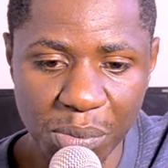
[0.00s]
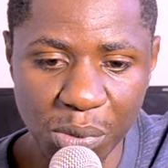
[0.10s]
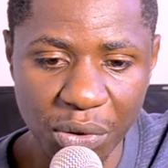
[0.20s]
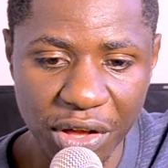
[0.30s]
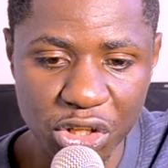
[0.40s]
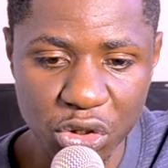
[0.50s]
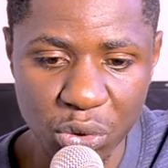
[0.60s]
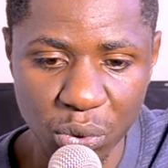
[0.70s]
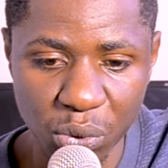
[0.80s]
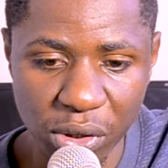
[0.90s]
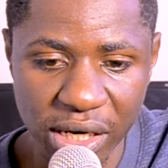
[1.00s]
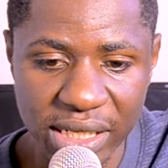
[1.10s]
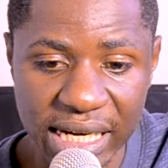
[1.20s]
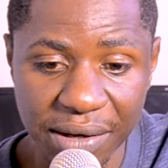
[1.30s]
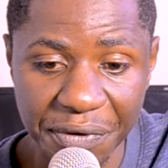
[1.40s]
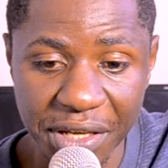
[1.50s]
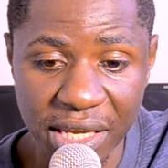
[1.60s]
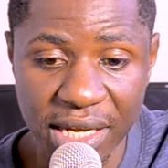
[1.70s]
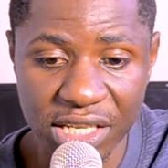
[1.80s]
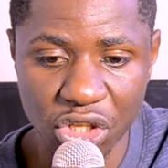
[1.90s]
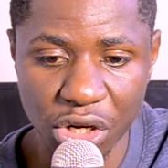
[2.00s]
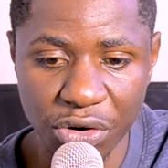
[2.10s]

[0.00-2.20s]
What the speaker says: more than 2.5 years